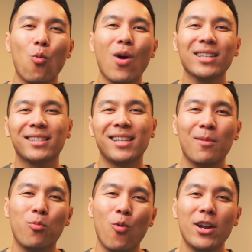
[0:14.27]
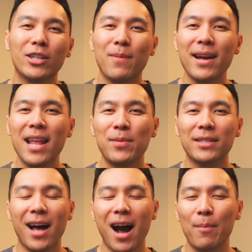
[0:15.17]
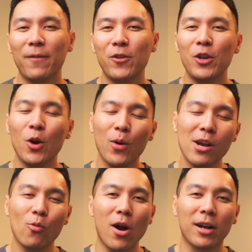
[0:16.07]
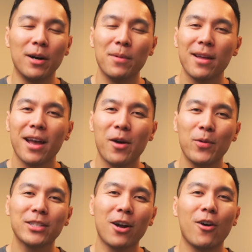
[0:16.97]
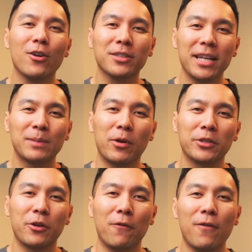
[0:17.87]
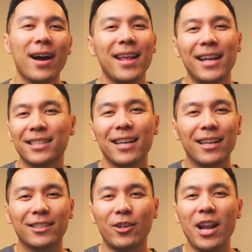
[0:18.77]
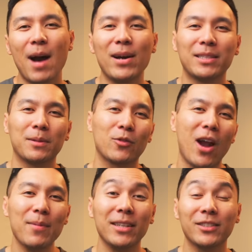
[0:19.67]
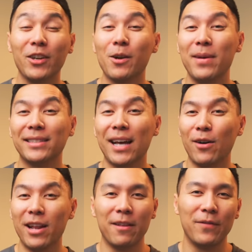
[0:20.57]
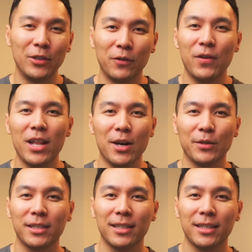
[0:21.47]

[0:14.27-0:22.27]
What's up, winners? My name is Naam. If you're new here, welcome. Here we talk all things personal finance. Start now by subscribing so you don't miss out on any future videos.